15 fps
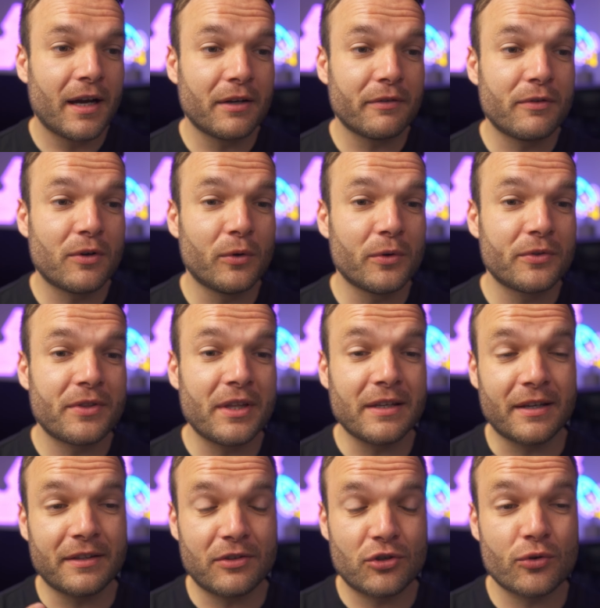And of course,
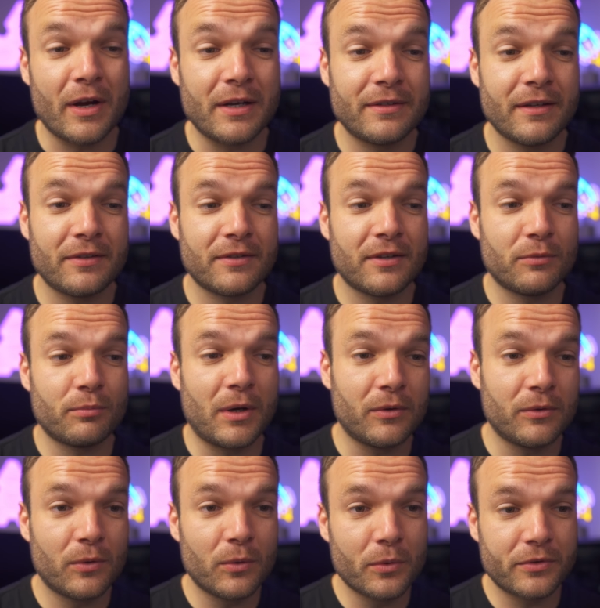things like the trade desk as
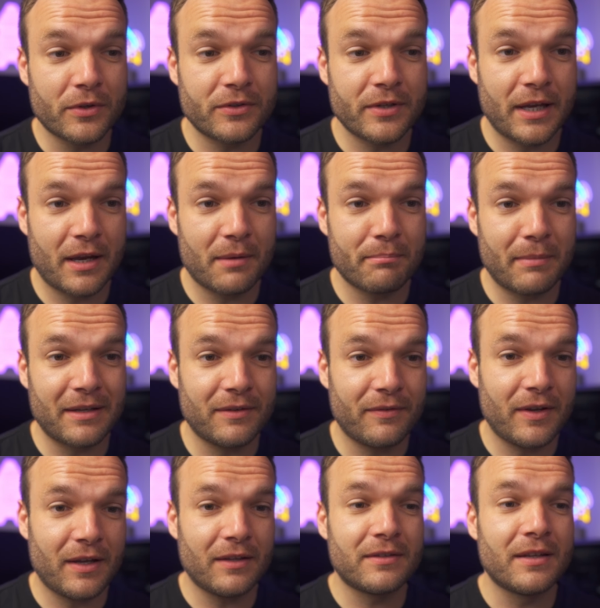well, also taken massive
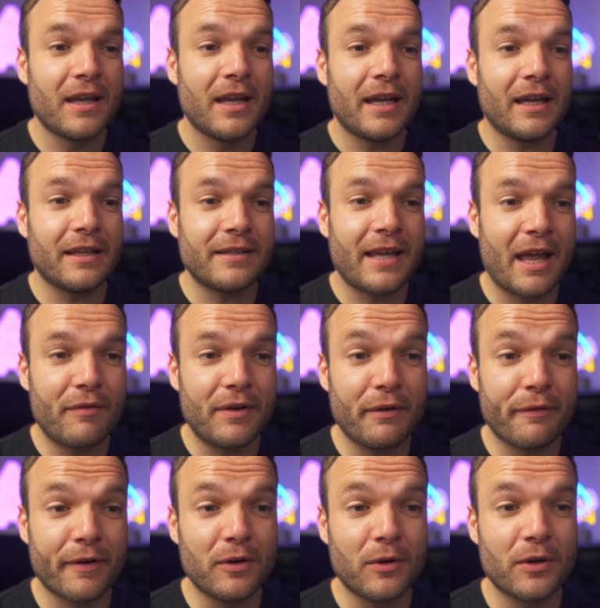hits. It's heavily
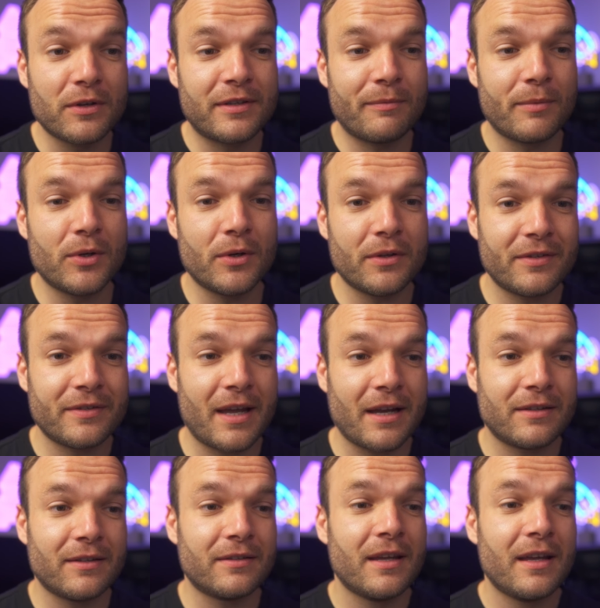focused if we look at the
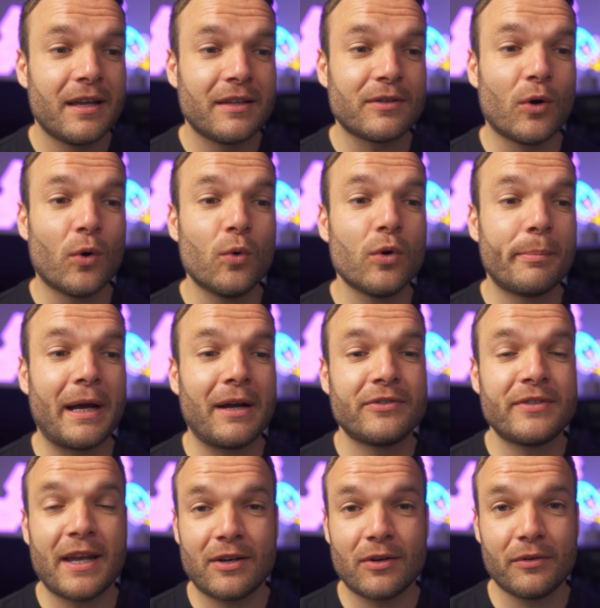sectors, it's all about
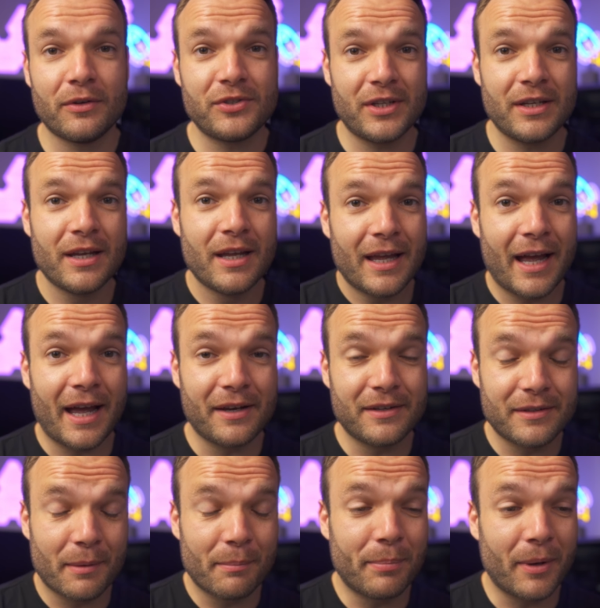technology
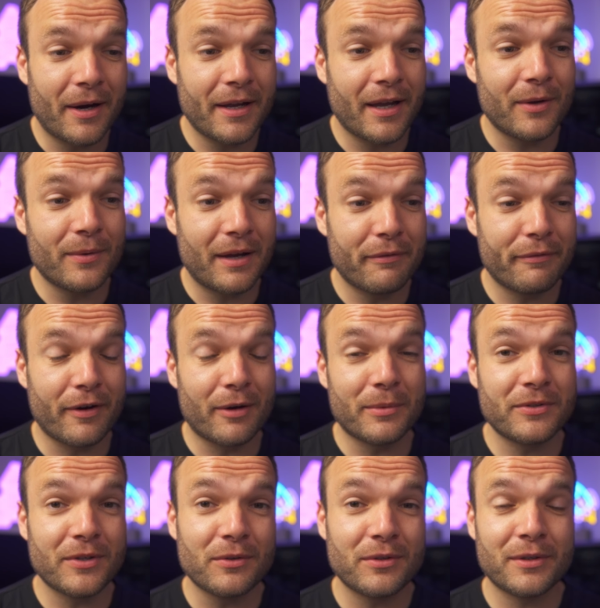and bio and
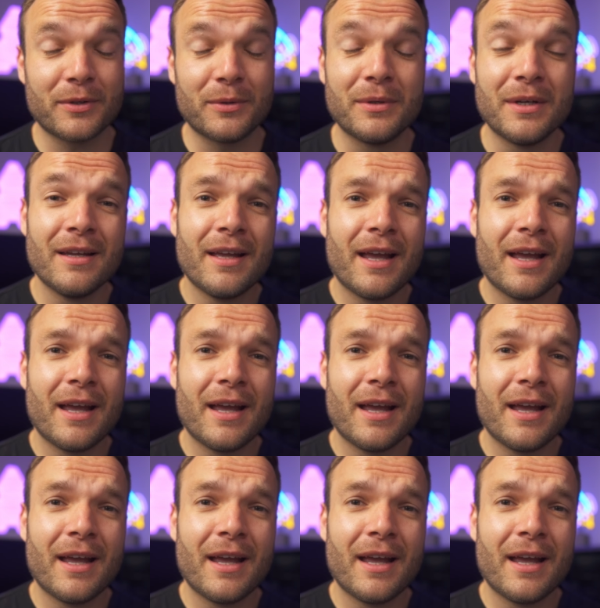pharmaceutical.